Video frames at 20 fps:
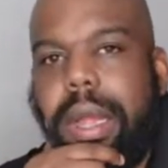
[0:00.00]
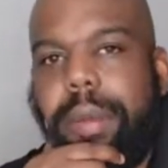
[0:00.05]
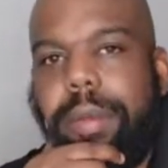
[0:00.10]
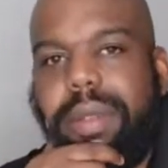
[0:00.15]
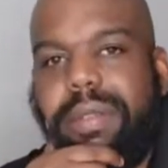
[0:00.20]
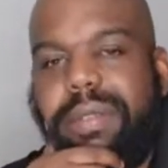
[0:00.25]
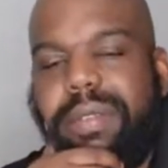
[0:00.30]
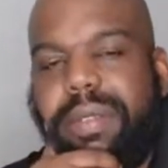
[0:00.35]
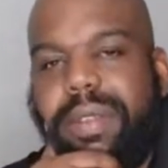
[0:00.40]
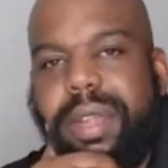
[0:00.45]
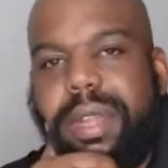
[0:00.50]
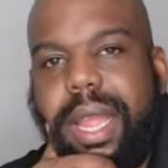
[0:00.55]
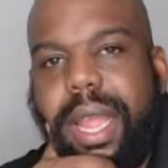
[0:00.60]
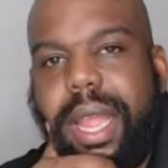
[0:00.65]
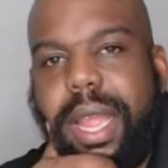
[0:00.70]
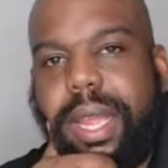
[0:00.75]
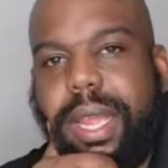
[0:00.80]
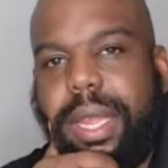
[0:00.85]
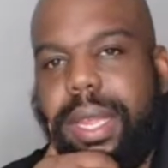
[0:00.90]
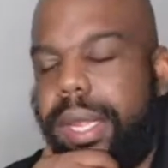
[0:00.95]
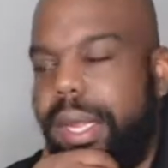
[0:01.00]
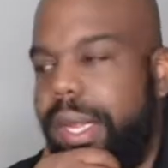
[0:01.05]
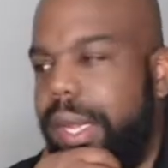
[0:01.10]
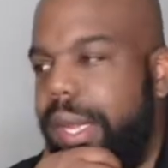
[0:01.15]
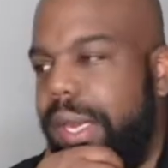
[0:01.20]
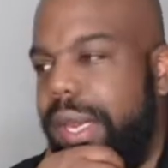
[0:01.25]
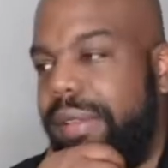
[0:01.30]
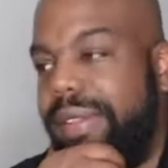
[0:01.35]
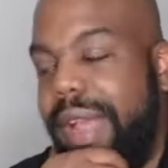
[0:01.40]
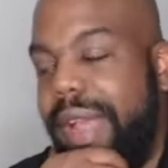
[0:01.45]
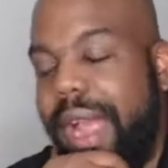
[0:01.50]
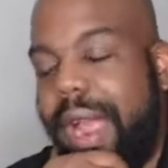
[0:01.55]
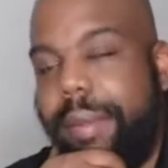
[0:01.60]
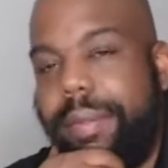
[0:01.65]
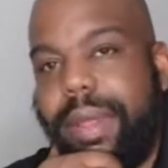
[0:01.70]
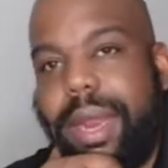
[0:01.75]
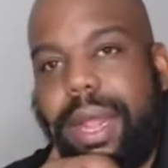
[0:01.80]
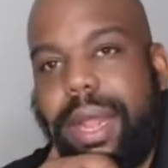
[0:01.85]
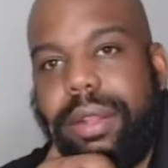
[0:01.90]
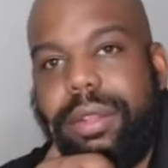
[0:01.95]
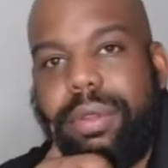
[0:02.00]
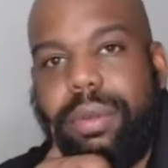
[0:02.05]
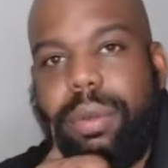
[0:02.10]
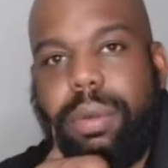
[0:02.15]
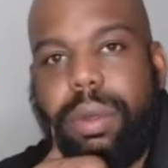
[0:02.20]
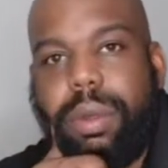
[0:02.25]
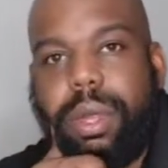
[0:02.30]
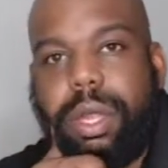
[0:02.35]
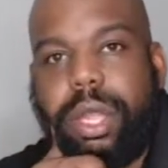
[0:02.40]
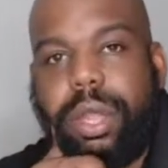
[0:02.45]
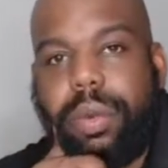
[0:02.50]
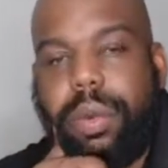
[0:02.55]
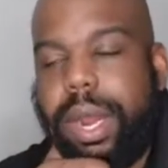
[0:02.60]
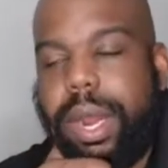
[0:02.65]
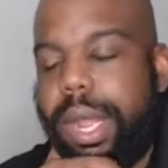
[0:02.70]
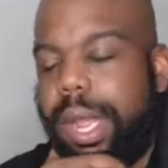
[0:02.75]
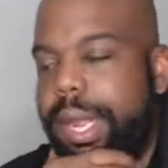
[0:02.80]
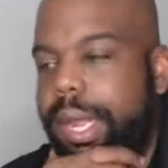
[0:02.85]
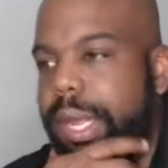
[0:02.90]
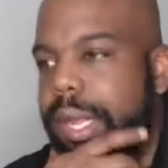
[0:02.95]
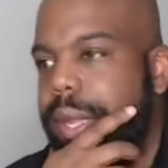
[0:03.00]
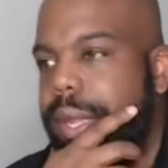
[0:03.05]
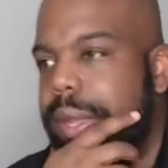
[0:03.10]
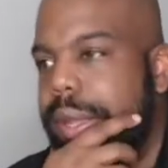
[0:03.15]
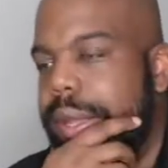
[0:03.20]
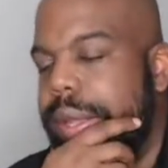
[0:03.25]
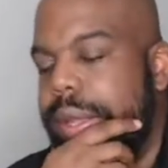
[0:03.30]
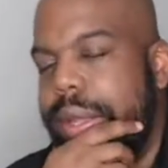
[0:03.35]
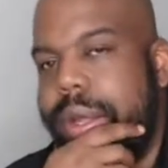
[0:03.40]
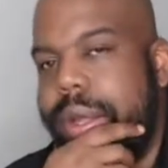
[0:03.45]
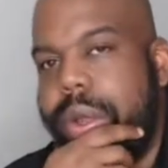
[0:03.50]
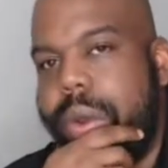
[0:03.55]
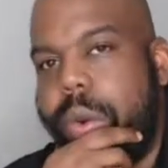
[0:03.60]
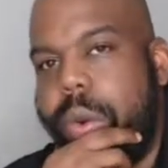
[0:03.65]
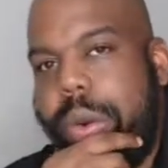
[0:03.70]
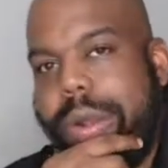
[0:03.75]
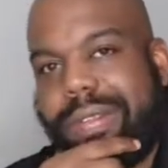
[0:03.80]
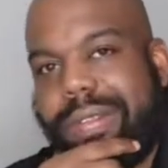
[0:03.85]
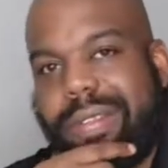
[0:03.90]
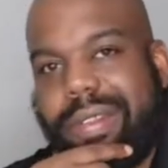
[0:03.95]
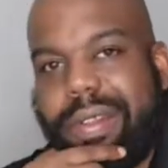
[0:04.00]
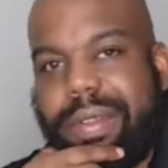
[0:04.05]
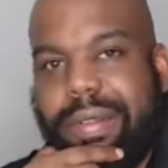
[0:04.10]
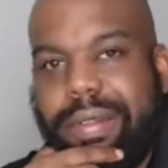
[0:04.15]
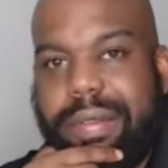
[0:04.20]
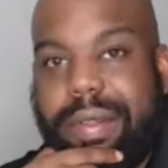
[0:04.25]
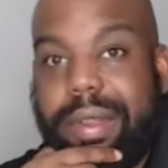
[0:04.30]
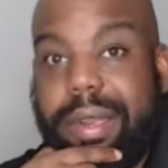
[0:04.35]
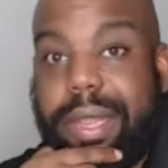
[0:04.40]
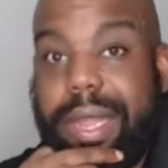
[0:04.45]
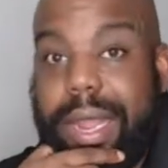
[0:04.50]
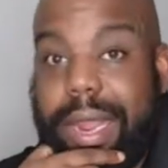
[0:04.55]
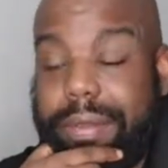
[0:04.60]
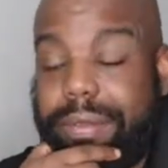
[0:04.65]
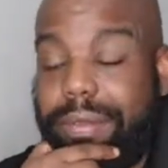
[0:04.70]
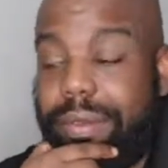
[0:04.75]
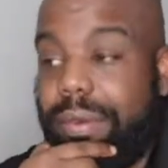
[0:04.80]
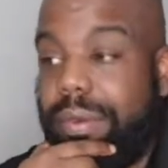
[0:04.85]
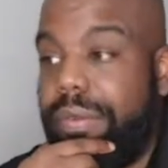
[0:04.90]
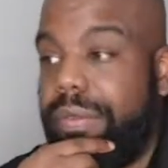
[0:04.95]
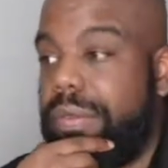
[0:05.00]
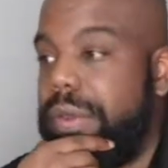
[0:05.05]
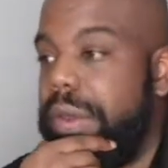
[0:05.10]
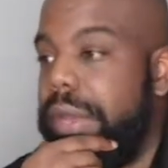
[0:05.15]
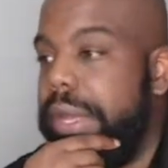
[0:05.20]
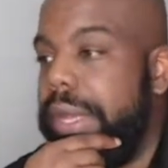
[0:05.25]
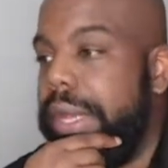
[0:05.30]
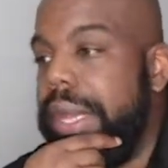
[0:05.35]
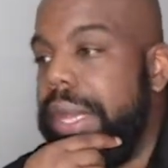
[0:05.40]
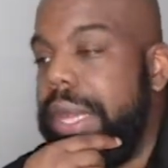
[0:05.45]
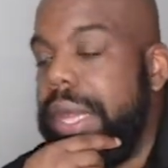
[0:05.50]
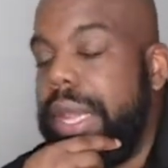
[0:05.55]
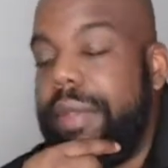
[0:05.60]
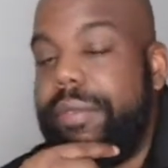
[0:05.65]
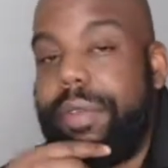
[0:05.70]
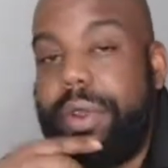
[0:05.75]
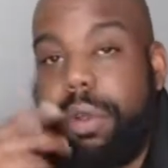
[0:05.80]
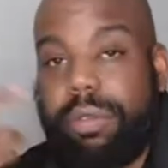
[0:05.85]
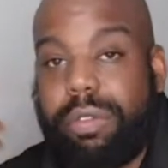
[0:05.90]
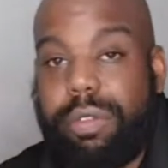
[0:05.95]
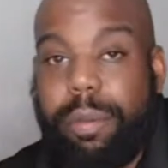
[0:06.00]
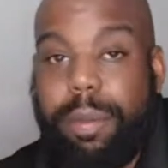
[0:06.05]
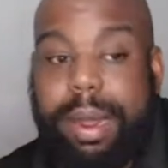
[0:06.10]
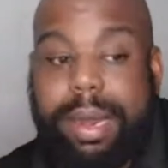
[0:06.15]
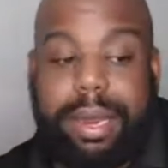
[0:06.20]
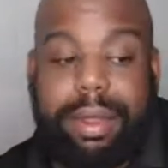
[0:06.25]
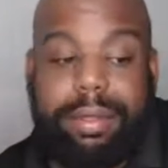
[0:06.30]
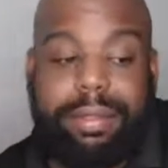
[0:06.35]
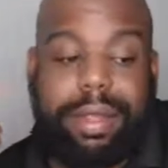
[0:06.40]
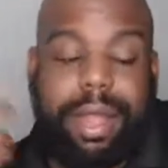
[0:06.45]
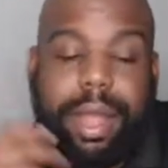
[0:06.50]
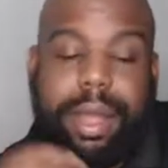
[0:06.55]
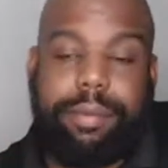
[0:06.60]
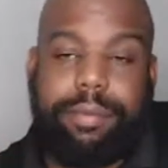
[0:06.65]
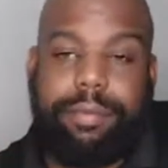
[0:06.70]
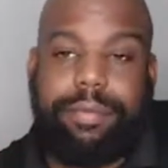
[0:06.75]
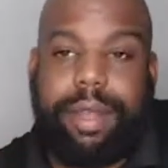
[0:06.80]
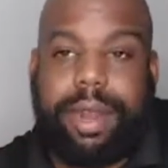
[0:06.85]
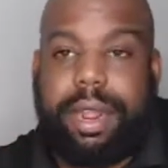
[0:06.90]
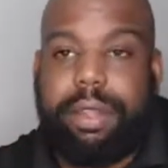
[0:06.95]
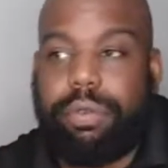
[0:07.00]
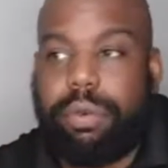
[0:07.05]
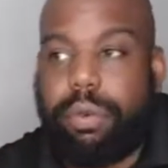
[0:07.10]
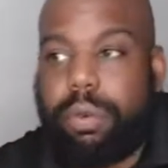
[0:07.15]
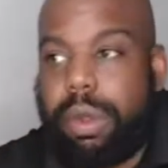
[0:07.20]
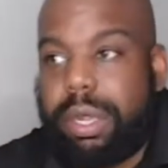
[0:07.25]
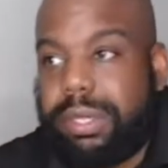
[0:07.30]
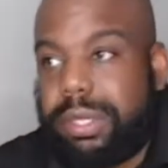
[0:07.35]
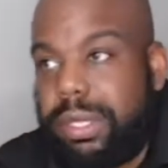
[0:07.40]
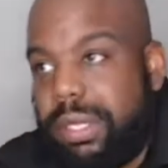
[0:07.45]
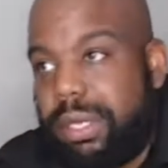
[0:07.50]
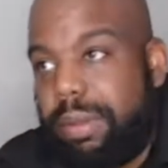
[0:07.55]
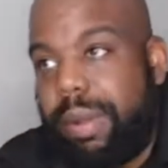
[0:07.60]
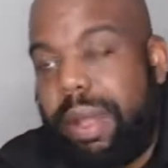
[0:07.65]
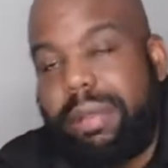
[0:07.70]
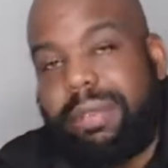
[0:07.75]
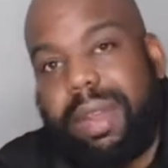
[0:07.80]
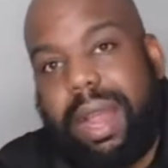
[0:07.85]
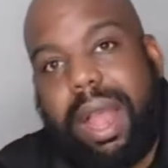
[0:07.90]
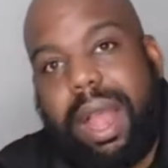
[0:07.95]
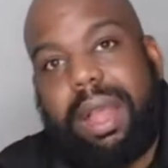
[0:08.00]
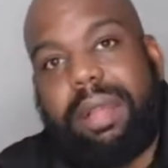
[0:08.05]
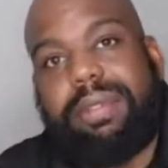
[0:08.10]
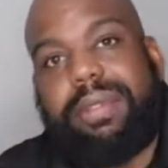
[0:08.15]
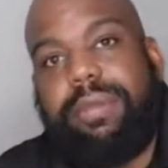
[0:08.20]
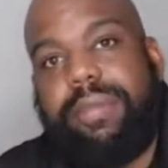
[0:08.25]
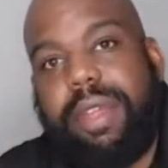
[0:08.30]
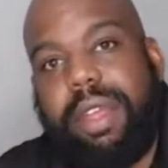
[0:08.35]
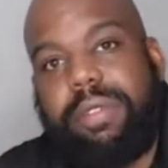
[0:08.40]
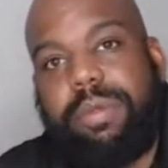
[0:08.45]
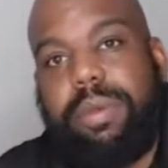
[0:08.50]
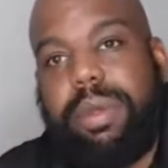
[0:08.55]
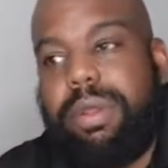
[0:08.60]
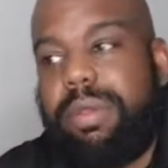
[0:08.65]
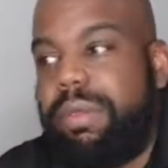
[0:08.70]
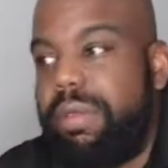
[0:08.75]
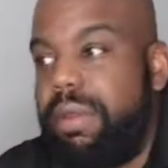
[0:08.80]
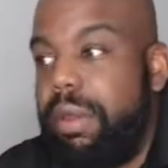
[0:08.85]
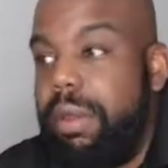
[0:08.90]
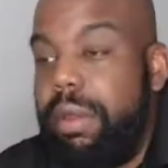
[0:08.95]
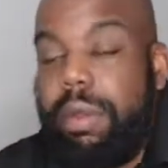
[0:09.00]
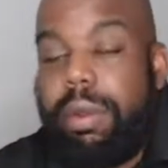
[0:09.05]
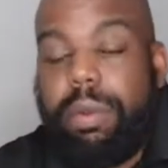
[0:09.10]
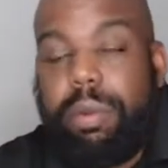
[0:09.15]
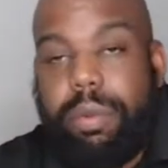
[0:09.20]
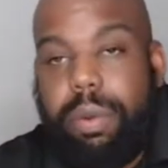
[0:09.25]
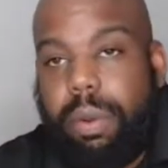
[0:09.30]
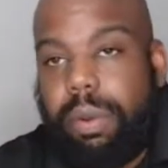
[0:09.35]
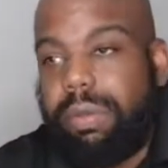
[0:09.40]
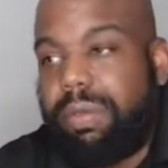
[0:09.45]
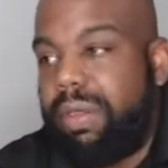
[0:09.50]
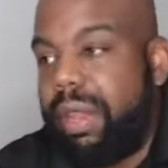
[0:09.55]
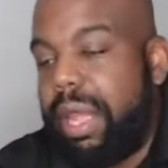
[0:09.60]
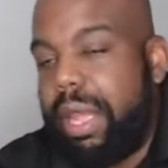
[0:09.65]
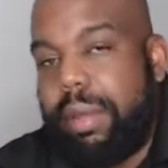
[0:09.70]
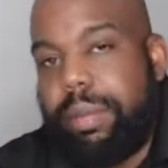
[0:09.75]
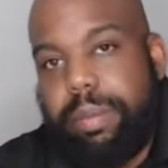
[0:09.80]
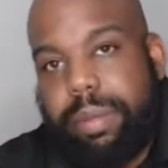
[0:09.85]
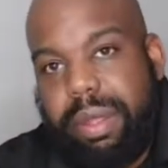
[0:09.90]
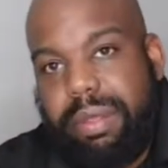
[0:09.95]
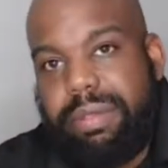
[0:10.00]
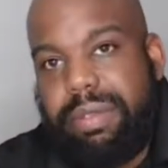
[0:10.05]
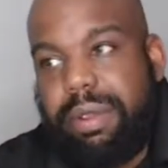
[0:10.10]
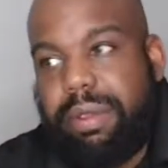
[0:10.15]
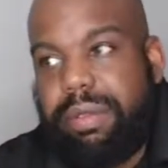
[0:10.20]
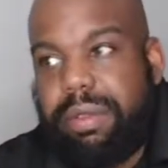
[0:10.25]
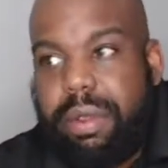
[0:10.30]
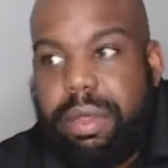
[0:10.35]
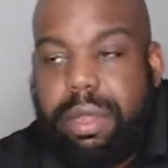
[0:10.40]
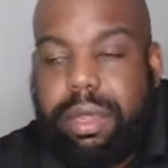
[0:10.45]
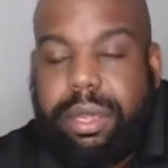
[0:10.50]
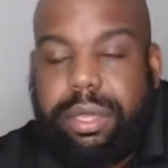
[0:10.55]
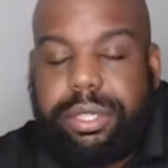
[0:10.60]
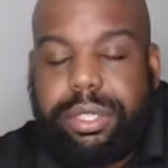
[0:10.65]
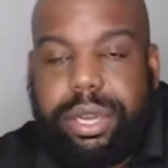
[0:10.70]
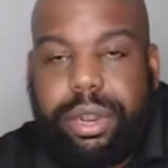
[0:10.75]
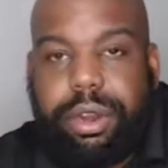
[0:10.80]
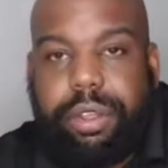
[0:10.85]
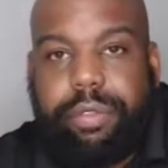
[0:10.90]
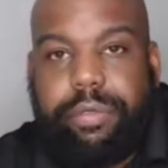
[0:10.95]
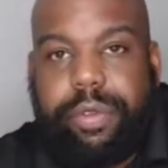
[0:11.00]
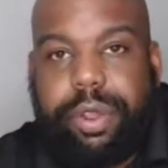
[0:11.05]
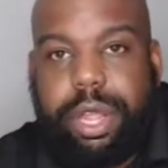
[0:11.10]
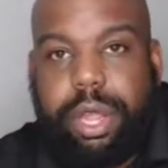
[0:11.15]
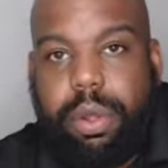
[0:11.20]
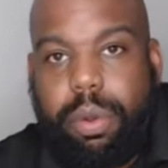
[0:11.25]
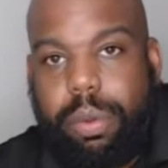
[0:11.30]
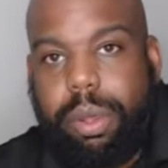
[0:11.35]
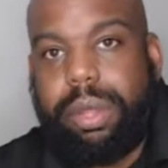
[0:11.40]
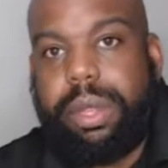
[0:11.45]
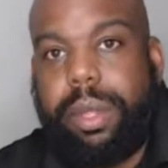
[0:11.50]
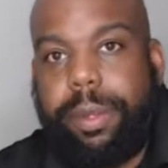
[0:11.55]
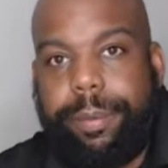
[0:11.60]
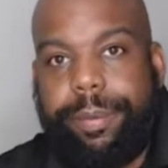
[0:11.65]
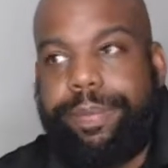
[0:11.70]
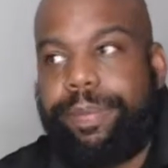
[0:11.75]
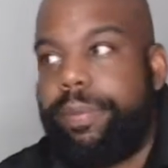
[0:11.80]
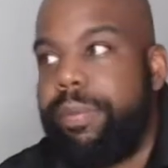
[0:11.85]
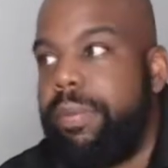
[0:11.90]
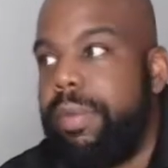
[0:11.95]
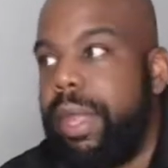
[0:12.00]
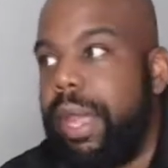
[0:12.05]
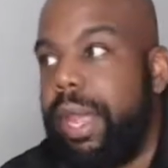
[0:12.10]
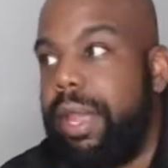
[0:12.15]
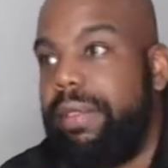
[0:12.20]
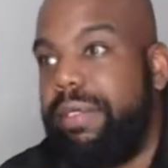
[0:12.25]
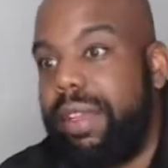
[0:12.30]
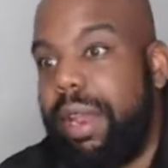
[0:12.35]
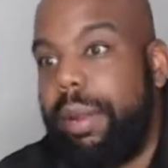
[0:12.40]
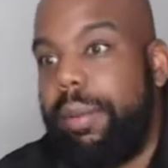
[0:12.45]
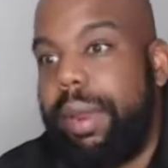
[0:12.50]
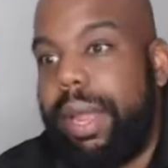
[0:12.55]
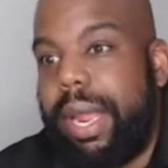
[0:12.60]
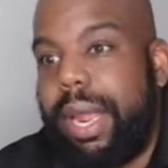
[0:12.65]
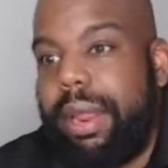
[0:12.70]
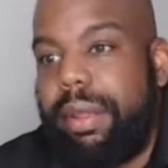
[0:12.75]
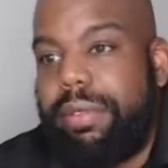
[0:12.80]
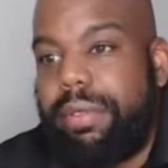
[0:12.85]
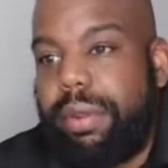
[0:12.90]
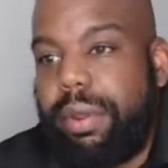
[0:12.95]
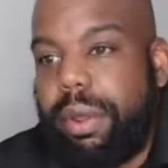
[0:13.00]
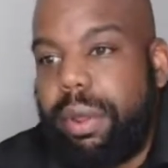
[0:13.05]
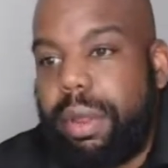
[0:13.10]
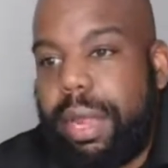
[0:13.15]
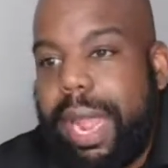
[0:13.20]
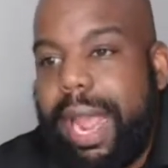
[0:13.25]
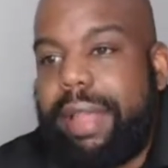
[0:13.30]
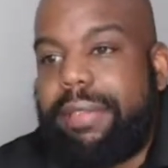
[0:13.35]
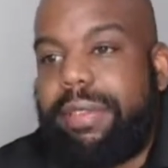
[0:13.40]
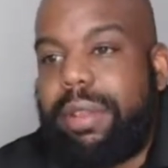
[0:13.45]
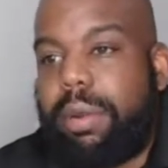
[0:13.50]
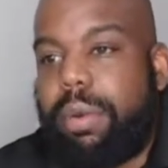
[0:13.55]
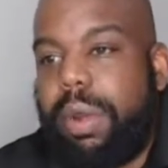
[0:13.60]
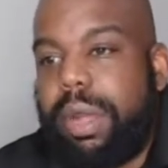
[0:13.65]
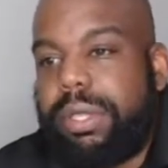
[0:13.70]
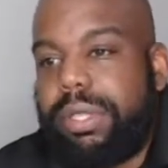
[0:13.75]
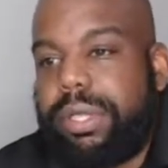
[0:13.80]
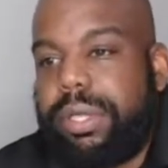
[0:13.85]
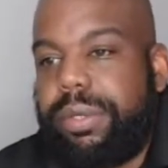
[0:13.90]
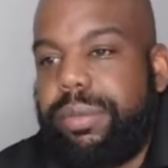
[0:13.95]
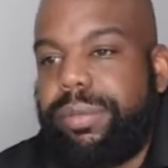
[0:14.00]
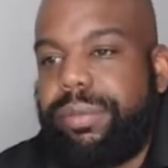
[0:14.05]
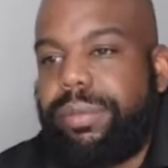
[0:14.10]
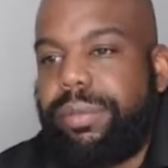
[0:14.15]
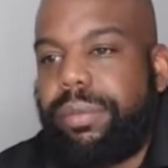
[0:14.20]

This is the day and the time that I do Q&A, questions and answers. If you know somebody that's got financial questions about stocks, investments, real estate, business, share this video with them and tell them to ask the question.